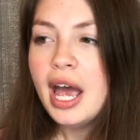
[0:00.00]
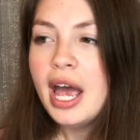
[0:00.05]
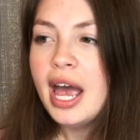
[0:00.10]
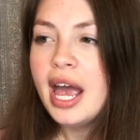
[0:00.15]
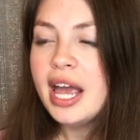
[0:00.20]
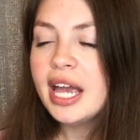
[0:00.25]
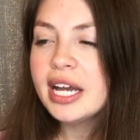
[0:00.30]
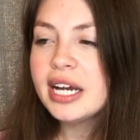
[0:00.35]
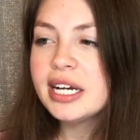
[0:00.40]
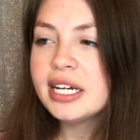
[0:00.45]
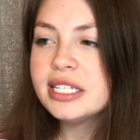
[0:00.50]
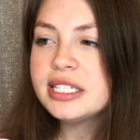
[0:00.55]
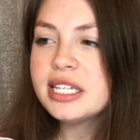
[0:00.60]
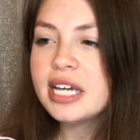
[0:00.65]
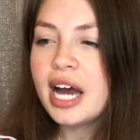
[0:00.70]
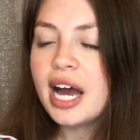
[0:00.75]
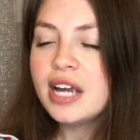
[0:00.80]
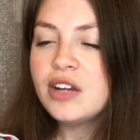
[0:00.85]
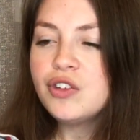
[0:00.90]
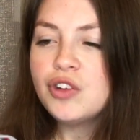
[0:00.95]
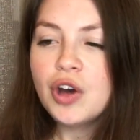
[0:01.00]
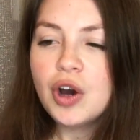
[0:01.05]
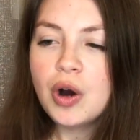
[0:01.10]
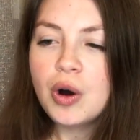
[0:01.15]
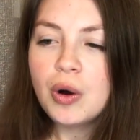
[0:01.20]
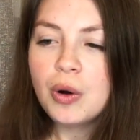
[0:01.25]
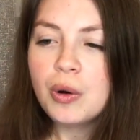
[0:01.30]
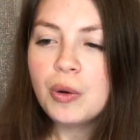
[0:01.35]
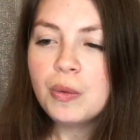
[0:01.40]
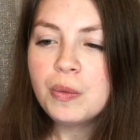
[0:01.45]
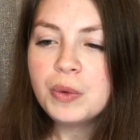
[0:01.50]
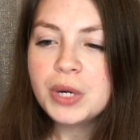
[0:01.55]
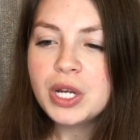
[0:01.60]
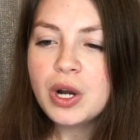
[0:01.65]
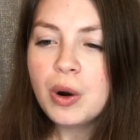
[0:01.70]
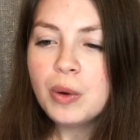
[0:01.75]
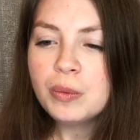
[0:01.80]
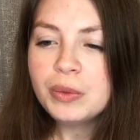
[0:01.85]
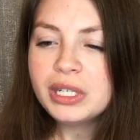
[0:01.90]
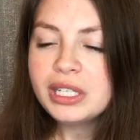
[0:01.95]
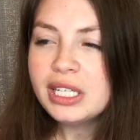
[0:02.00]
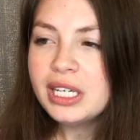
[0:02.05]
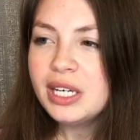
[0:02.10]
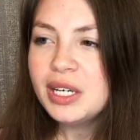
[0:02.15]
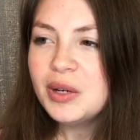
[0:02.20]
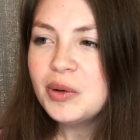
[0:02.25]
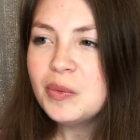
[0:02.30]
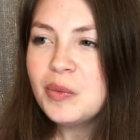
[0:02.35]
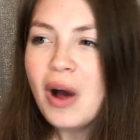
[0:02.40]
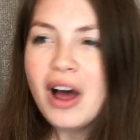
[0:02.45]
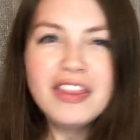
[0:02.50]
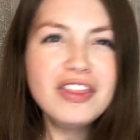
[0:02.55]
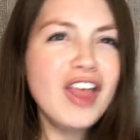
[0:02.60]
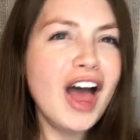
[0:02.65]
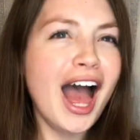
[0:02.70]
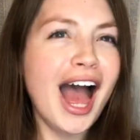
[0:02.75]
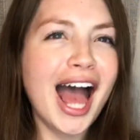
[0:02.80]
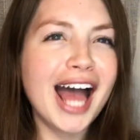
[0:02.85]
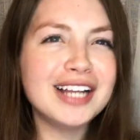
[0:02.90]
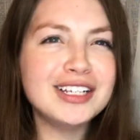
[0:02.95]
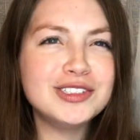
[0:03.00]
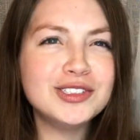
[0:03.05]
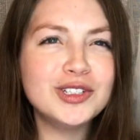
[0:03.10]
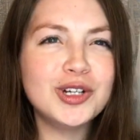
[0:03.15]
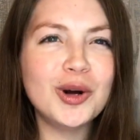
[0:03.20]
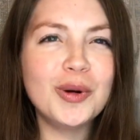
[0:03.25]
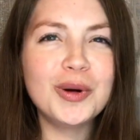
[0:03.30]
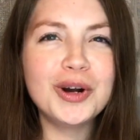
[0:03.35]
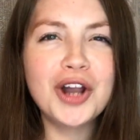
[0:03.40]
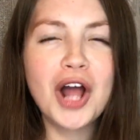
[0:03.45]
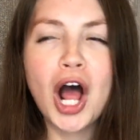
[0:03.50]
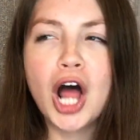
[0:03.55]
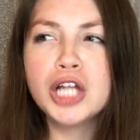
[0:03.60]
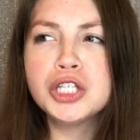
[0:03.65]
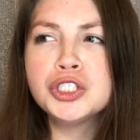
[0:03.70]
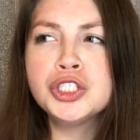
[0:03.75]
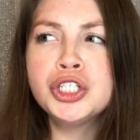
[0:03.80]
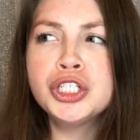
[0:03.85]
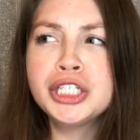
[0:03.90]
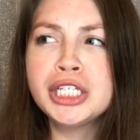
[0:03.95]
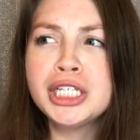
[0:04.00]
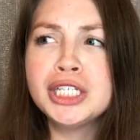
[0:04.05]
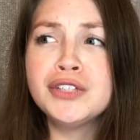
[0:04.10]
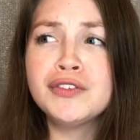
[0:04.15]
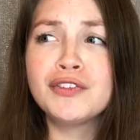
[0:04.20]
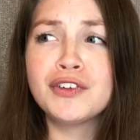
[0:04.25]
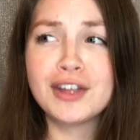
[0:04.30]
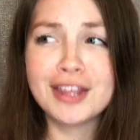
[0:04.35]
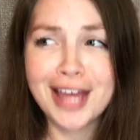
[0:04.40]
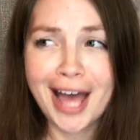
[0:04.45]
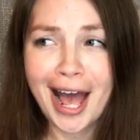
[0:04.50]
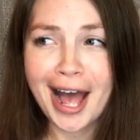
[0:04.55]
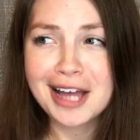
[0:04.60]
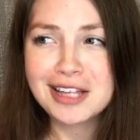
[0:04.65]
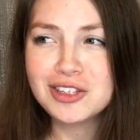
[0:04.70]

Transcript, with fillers: And I know we don't really want that, you know, we're not looking for that.